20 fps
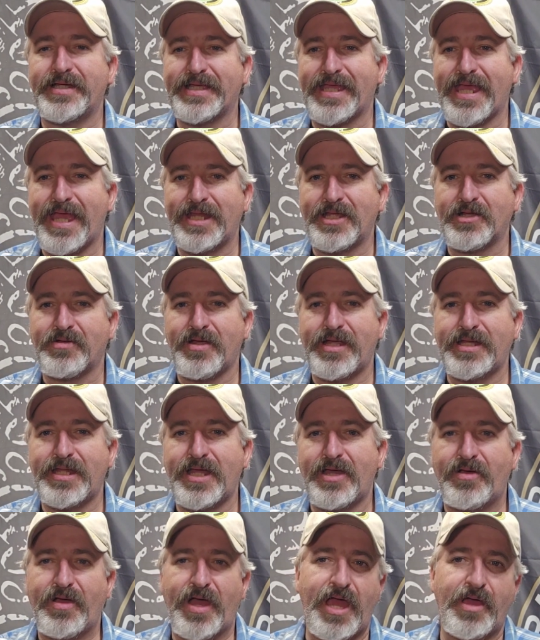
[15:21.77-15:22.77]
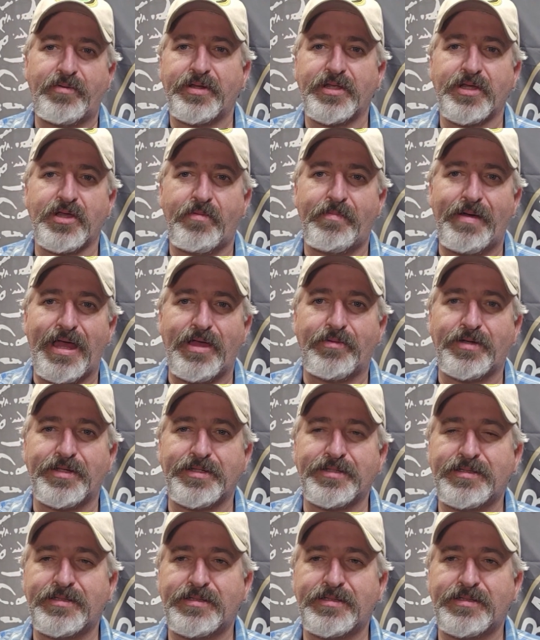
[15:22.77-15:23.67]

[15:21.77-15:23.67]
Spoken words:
Canik right now, I wouldn't go buy one,